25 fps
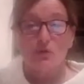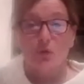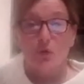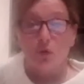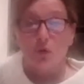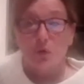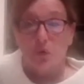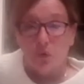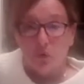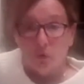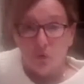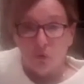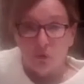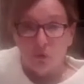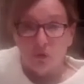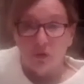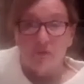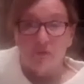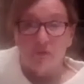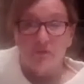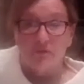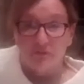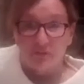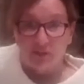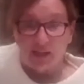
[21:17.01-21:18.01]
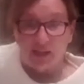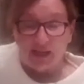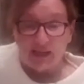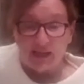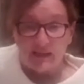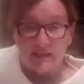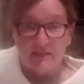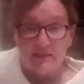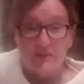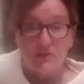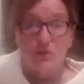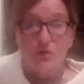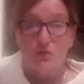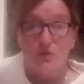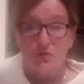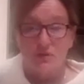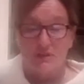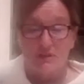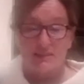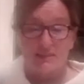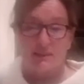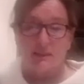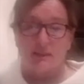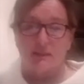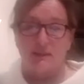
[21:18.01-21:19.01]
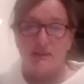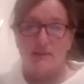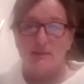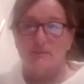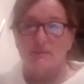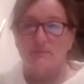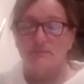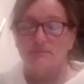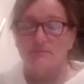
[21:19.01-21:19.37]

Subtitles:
or flat. You decide.